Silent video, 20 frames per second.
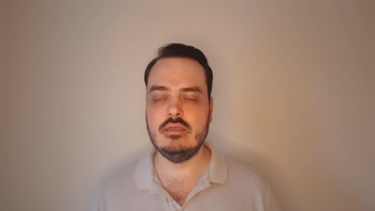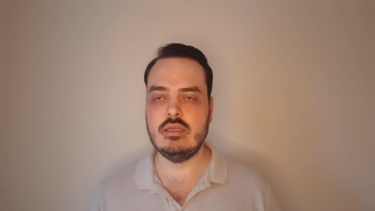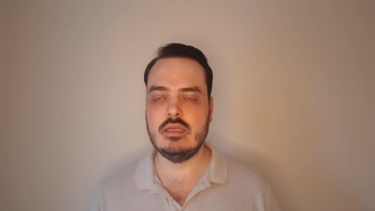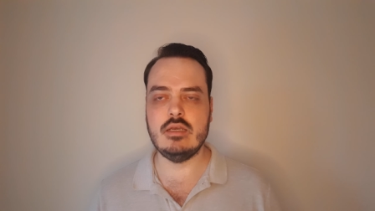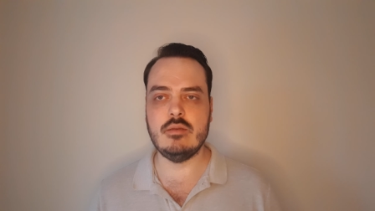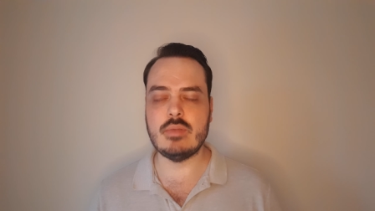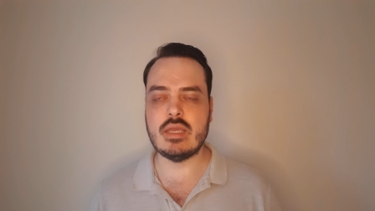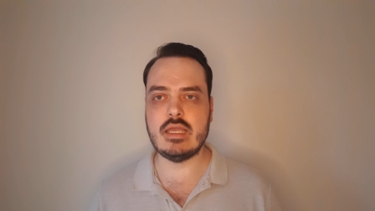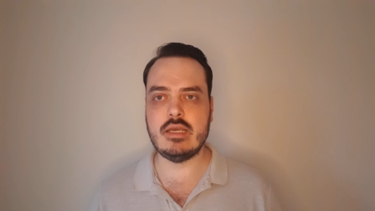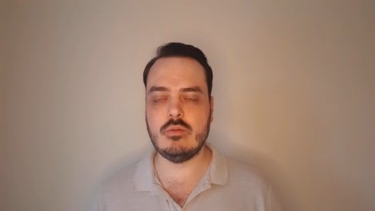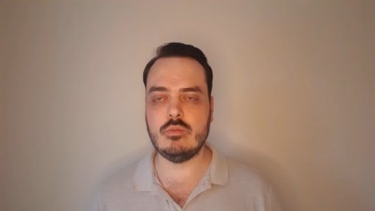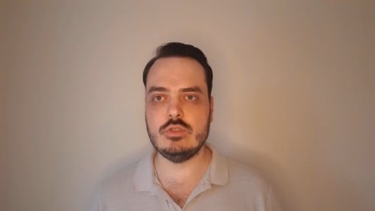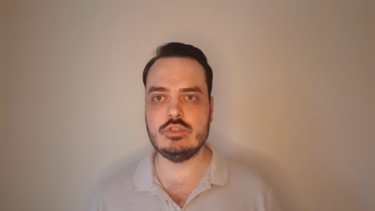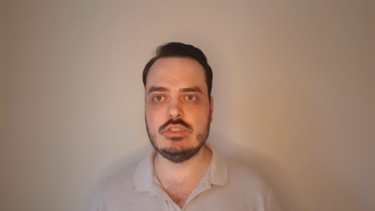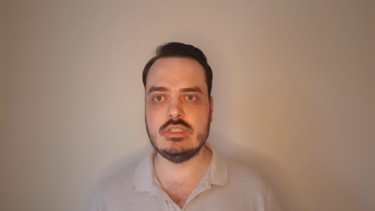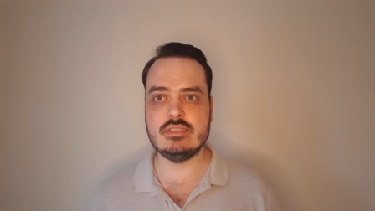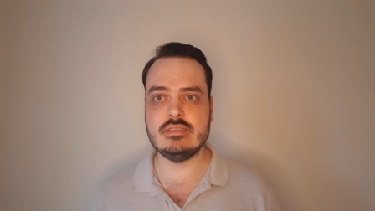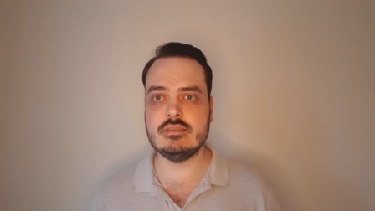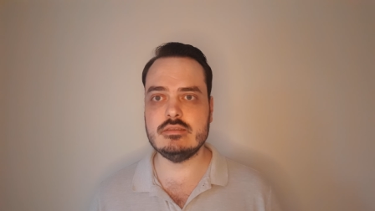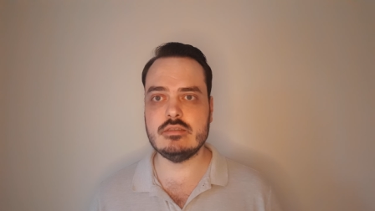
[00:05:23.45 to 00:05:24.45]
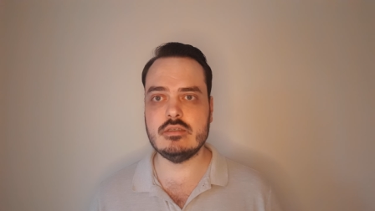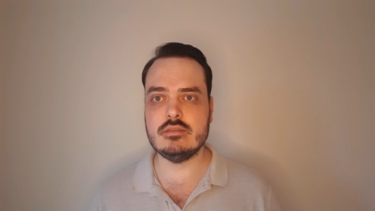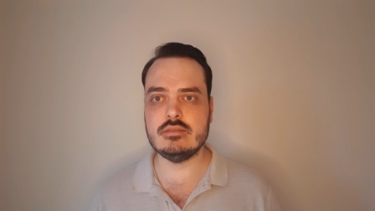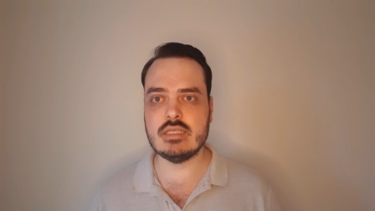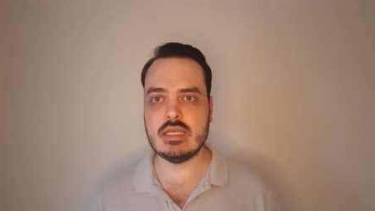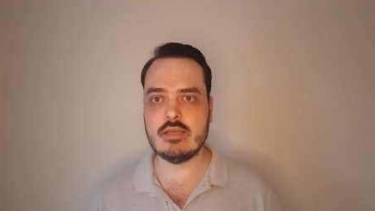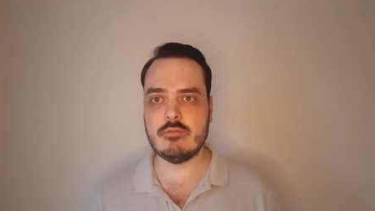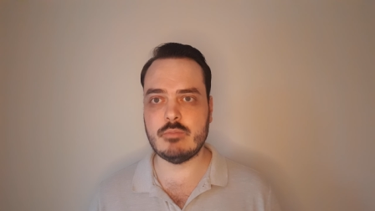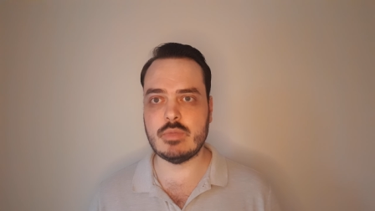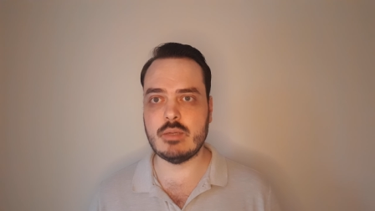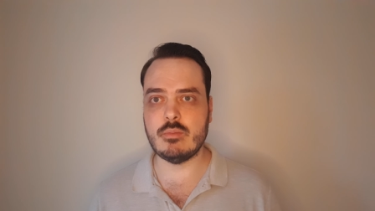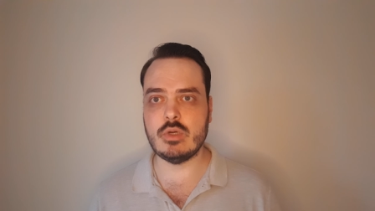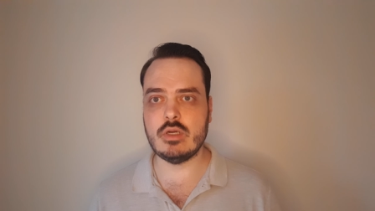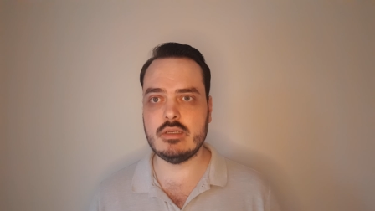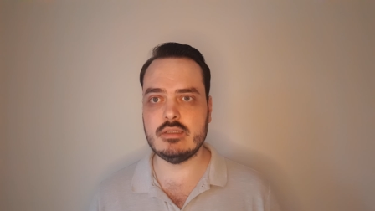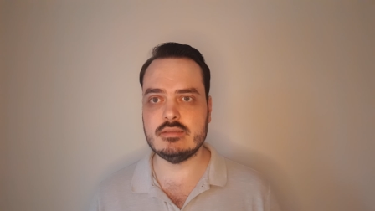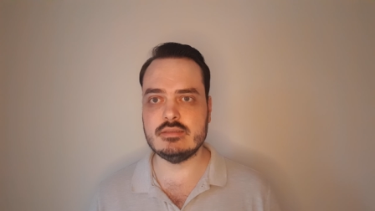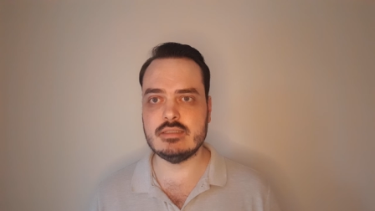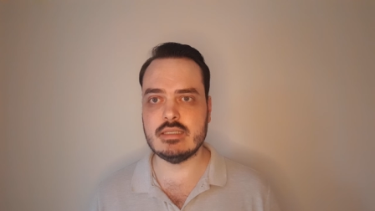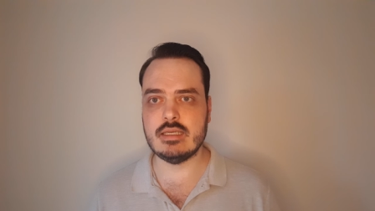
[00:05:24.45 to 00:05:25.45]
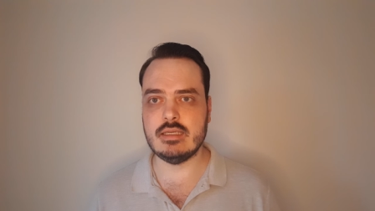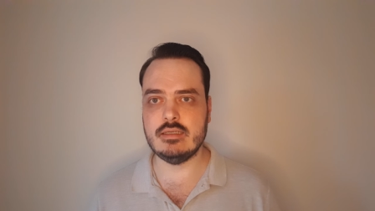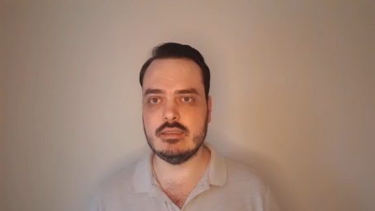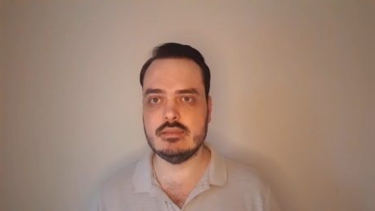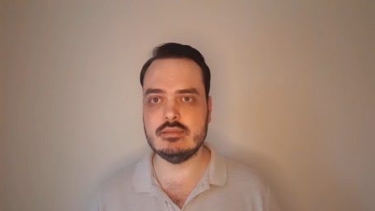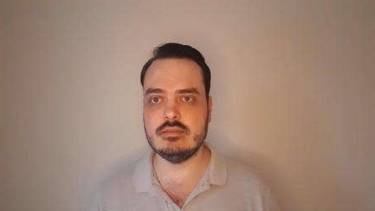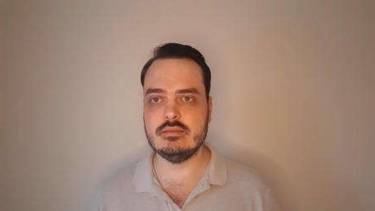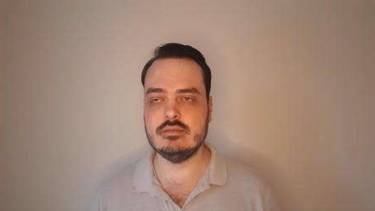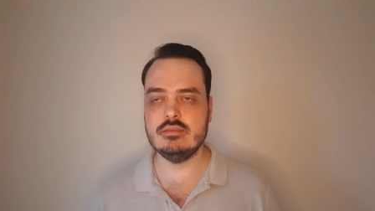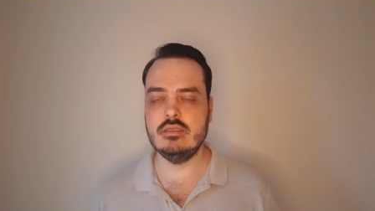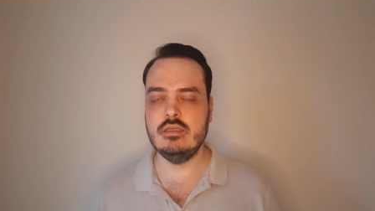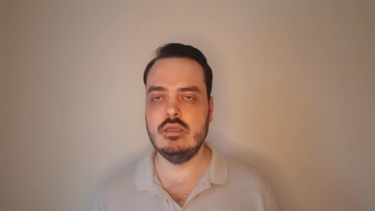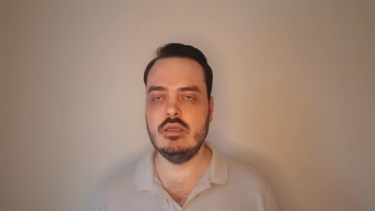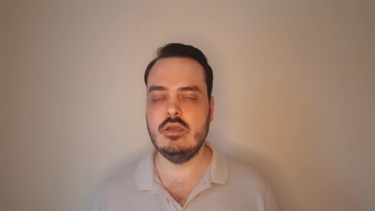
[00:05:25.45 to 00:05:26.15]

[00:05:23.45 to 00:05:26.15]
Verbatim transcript: in a manner which isn't so tough by modern standards.